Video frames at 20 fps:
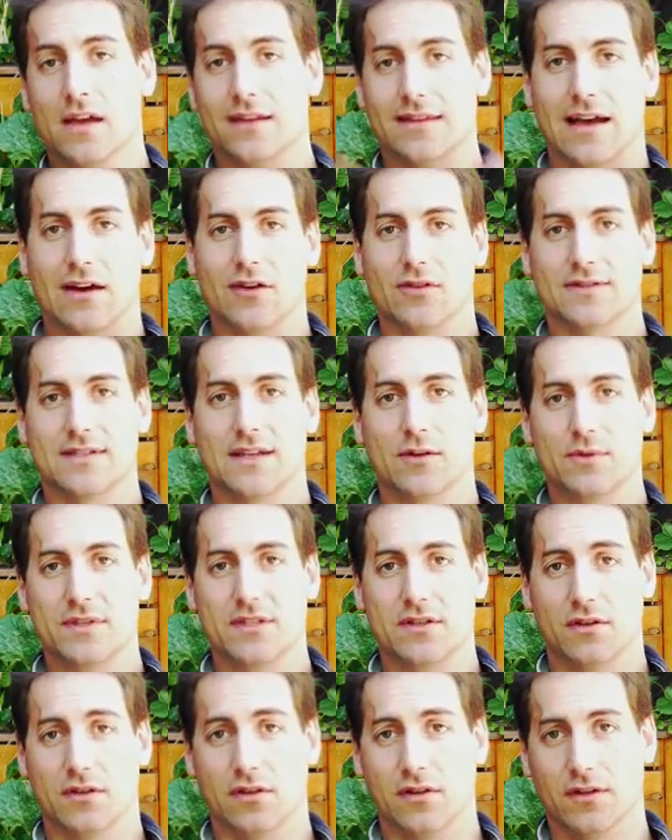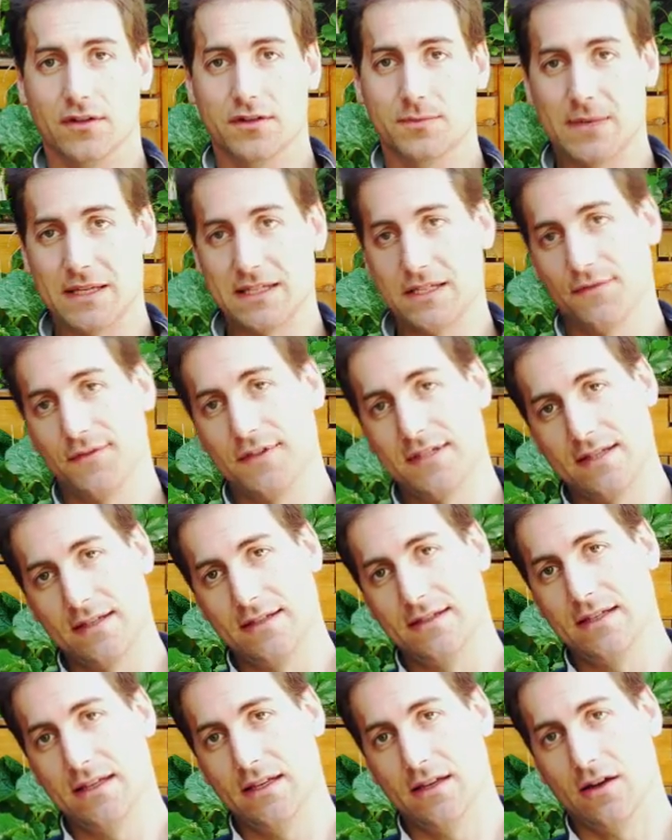Now, there is a
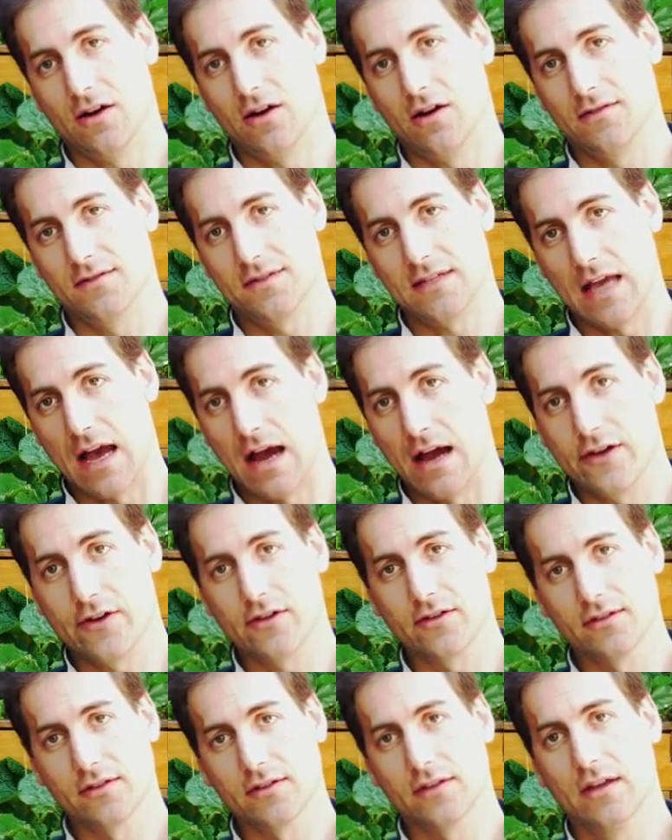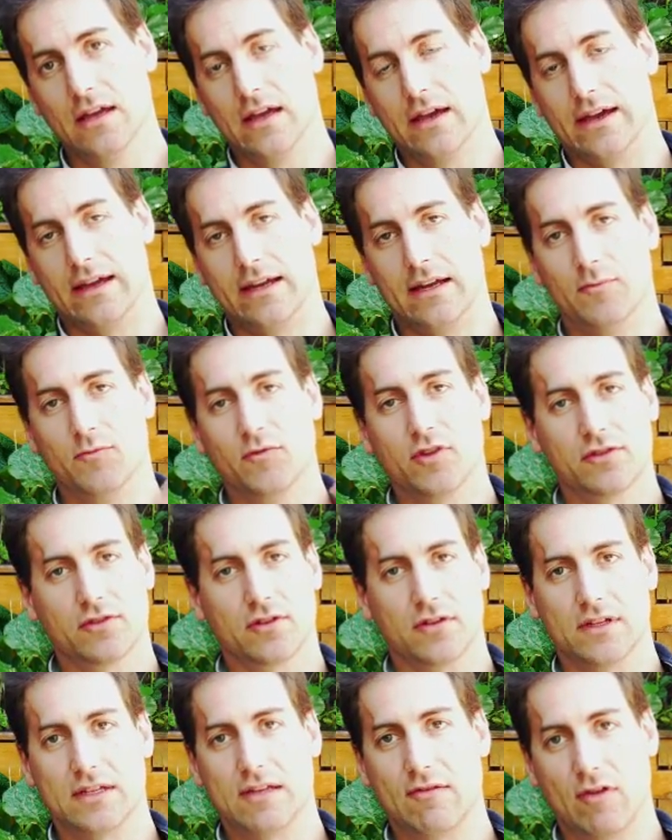specificity on the iron, and I'm not
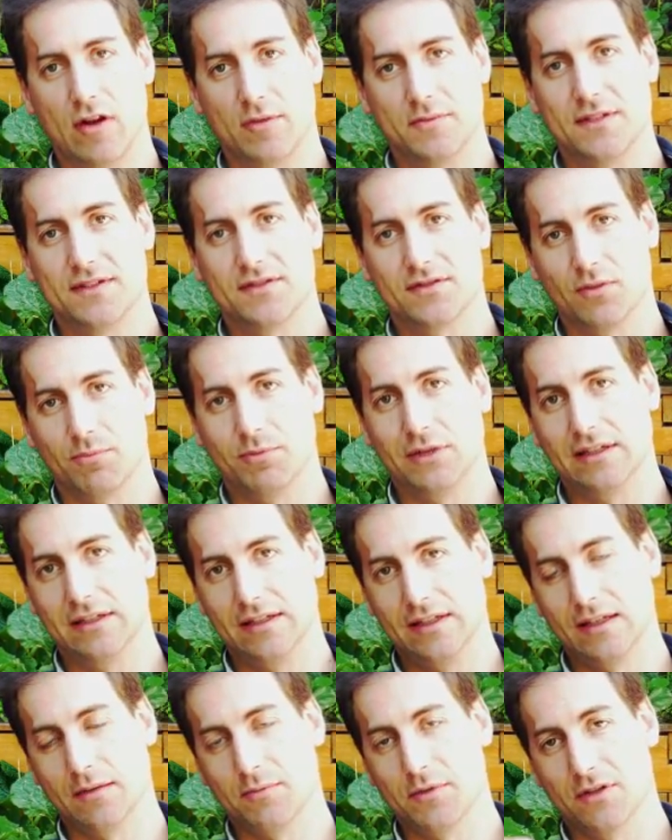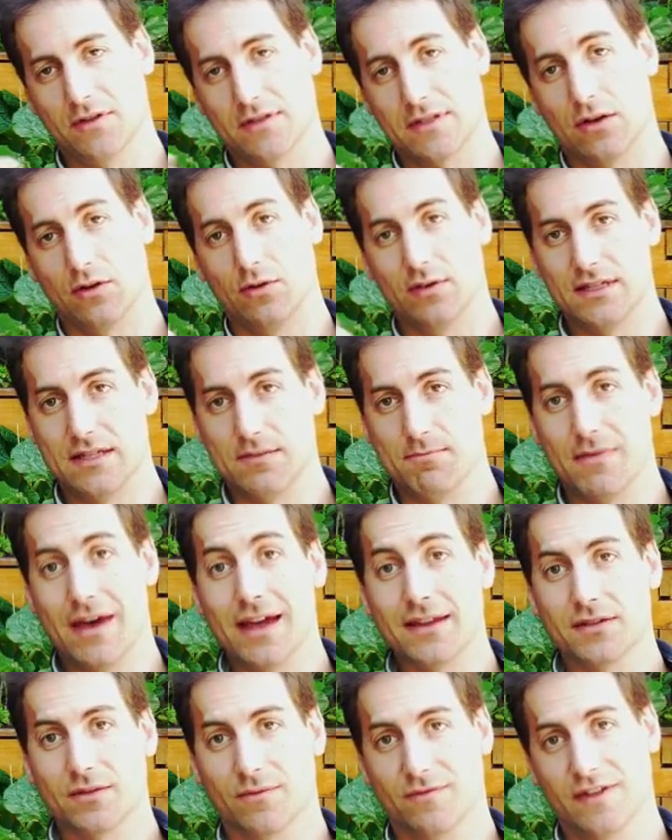going to develop this topic here because I already
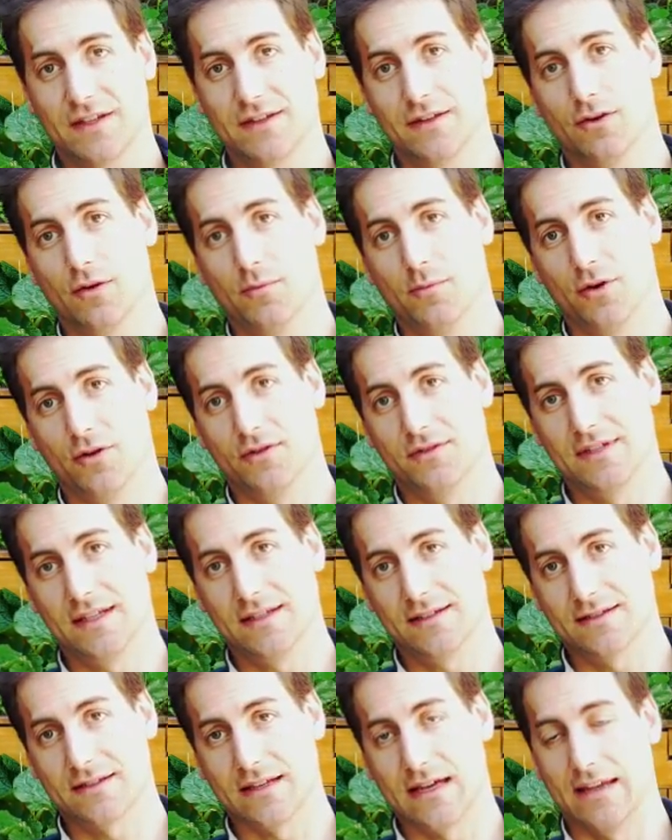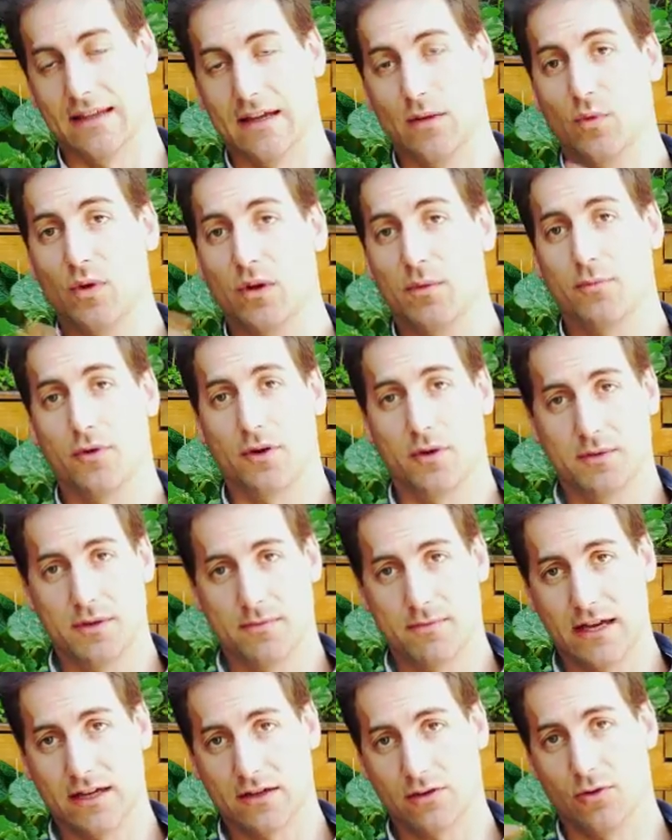made some video about this and I will probably
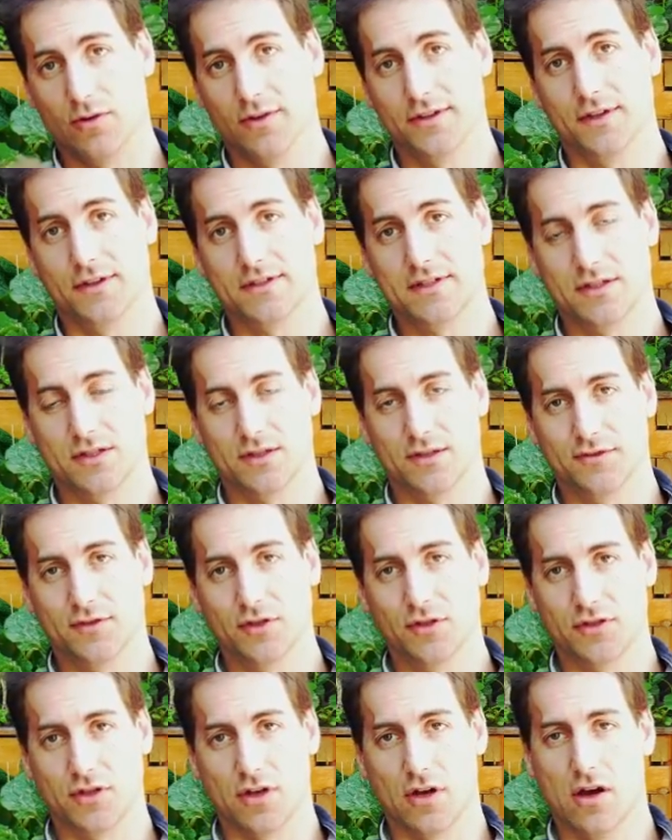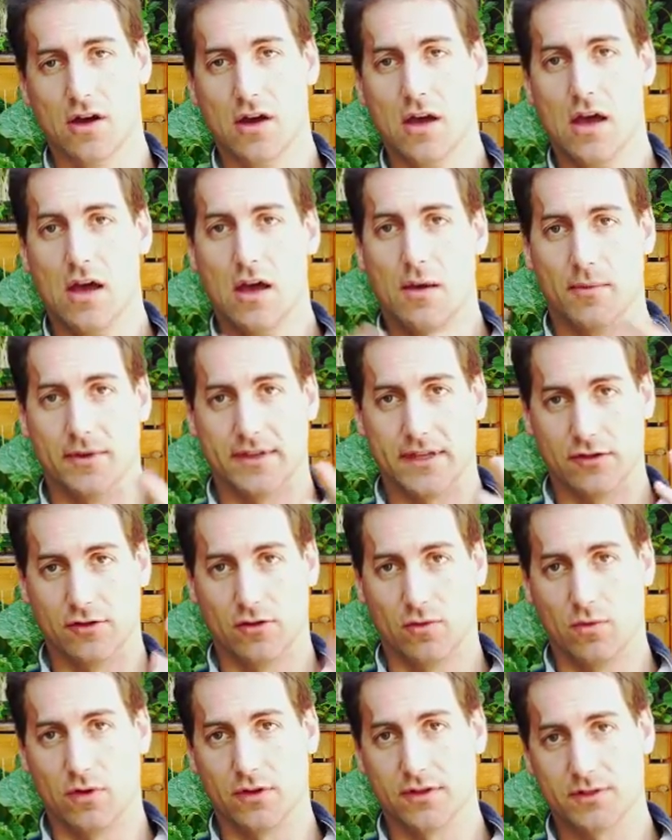make others in the future, but I
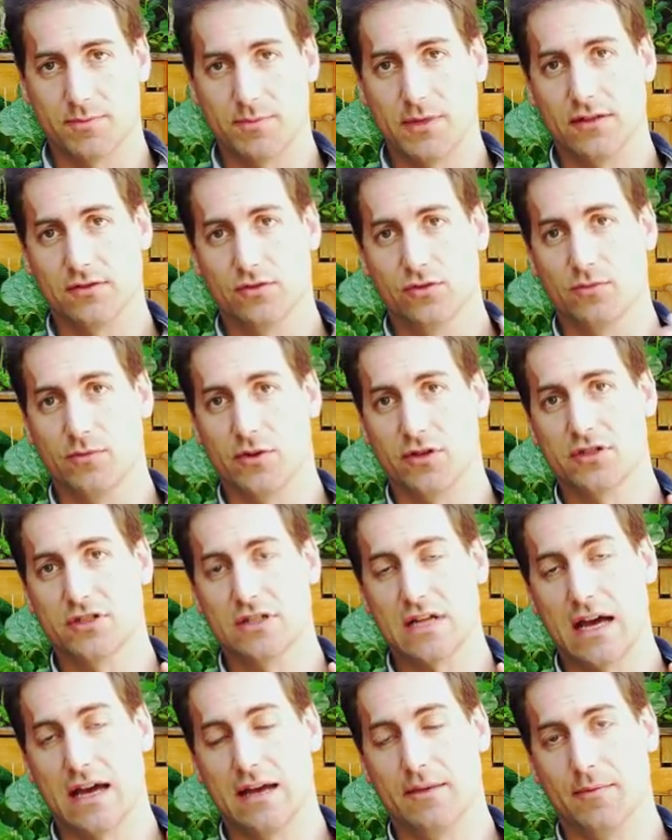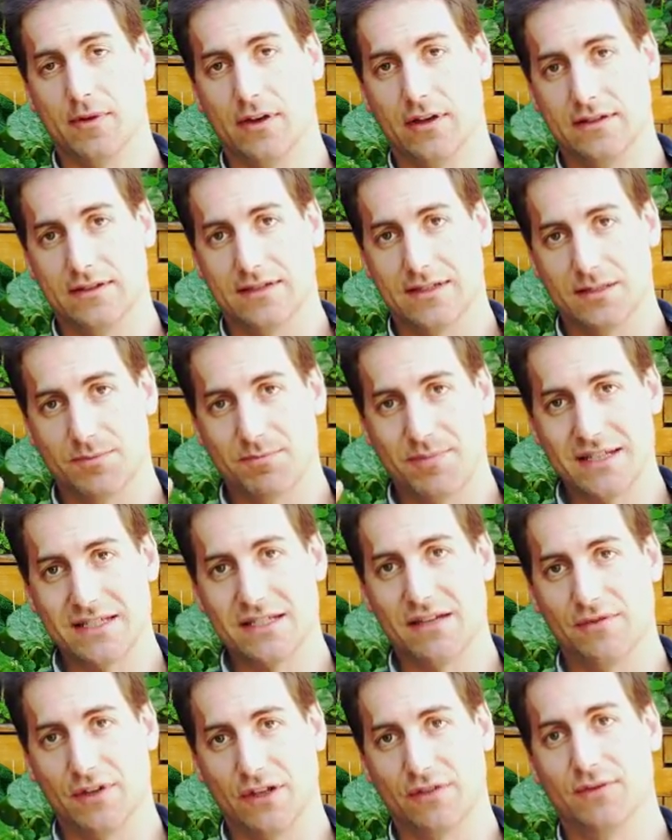don't want to spend too much time in this
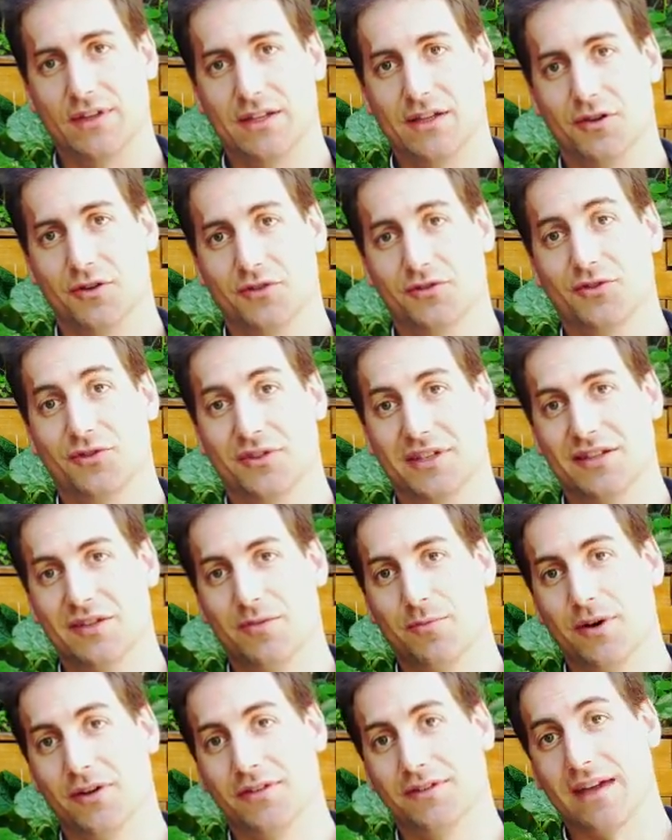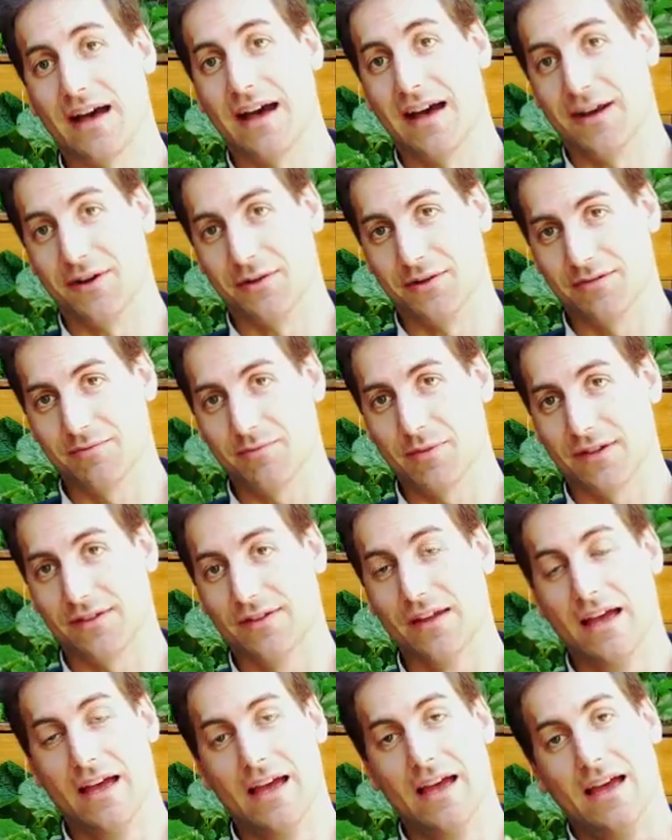specific video talking about iron. But
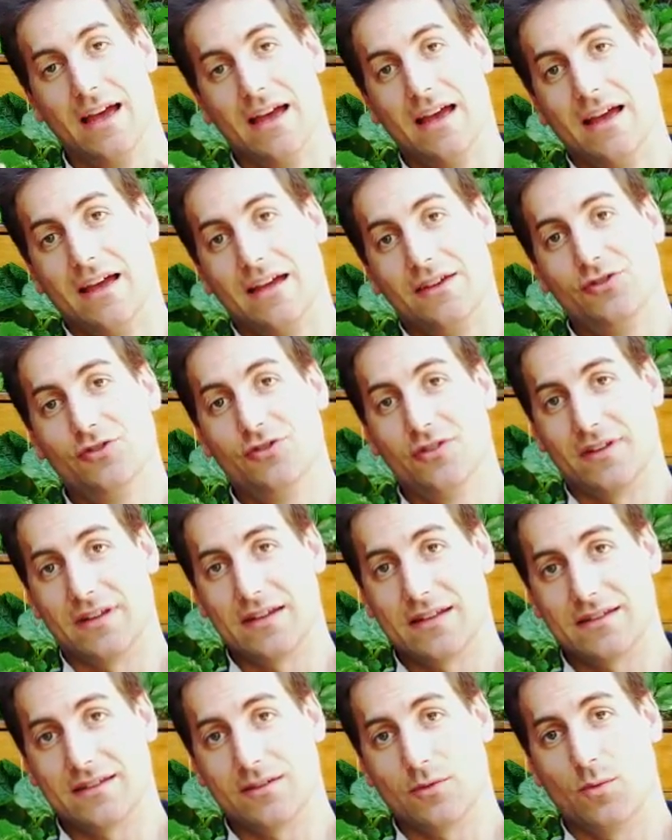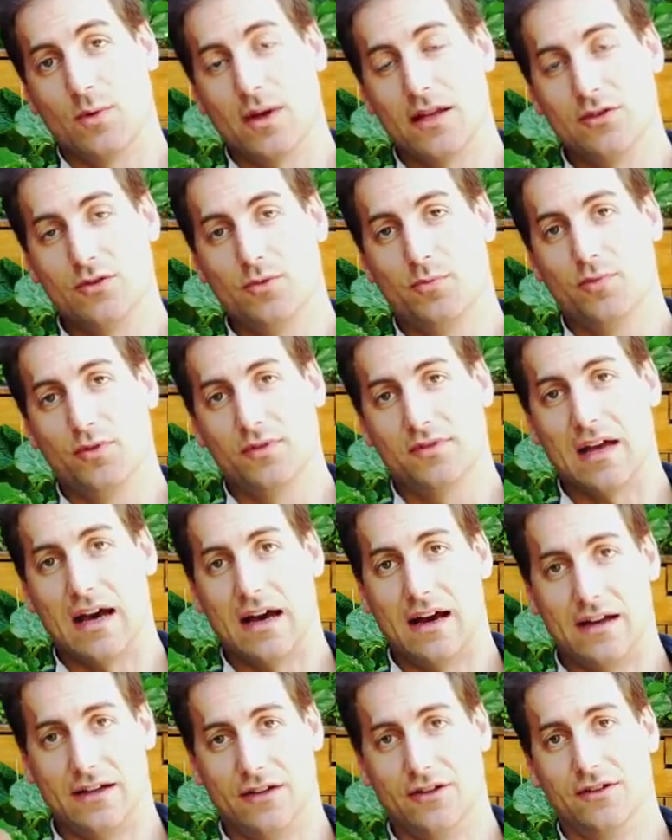you know that when you put
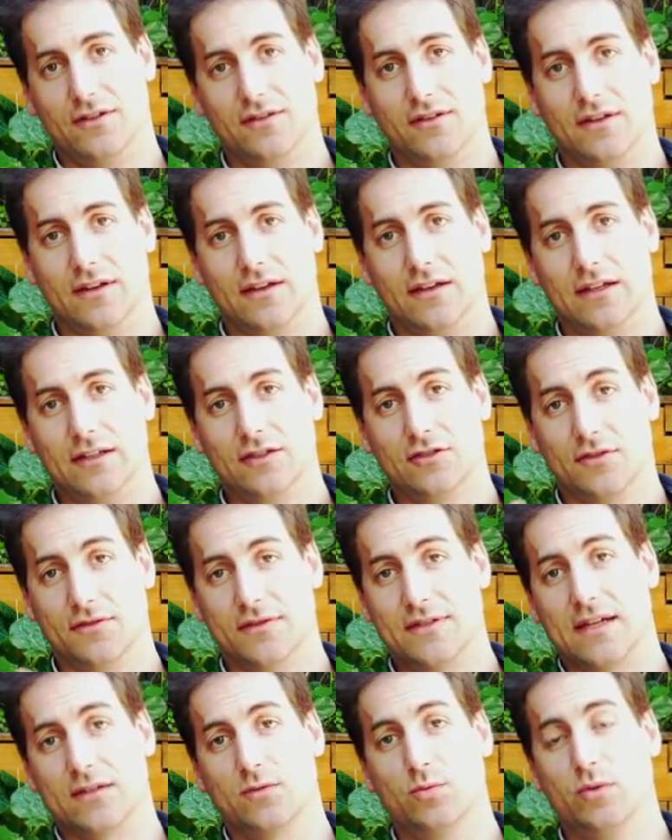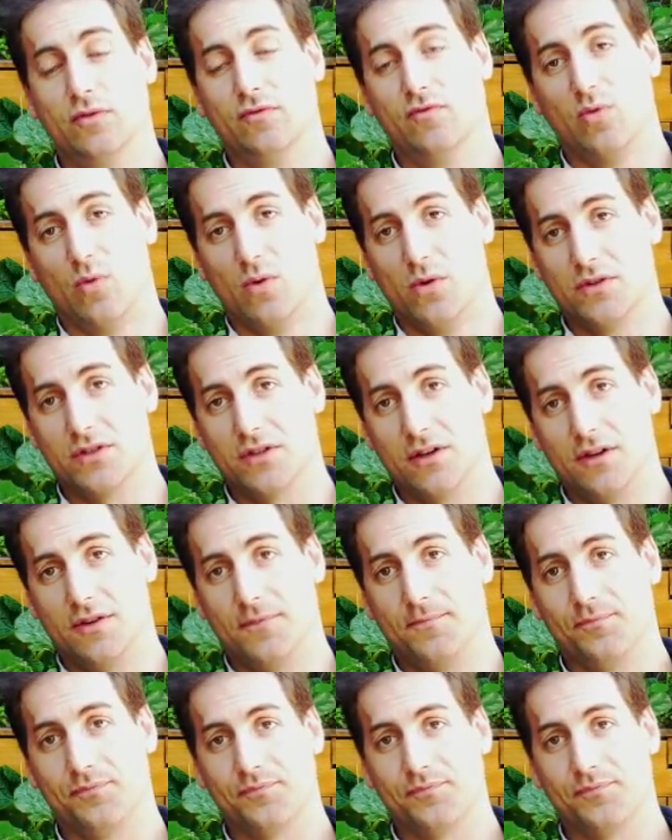iron in contact with water